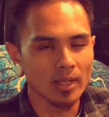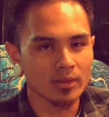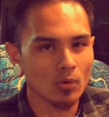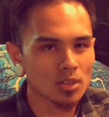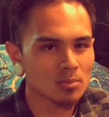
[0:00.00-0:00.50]

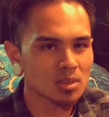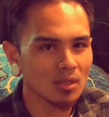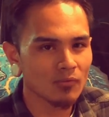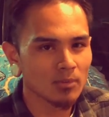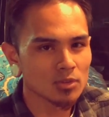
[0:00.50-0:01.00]
Like, there are some
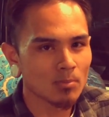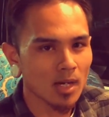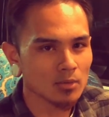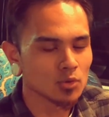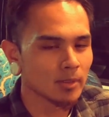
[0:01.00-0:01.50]
stuff from those
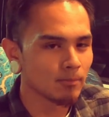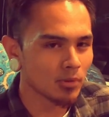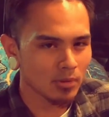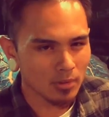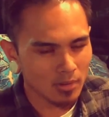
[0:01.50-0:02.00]
models you can
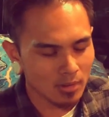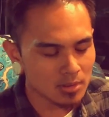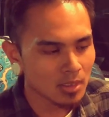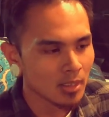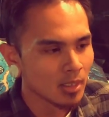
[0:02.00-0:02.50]
put in our
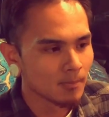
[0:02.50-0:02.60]
cars,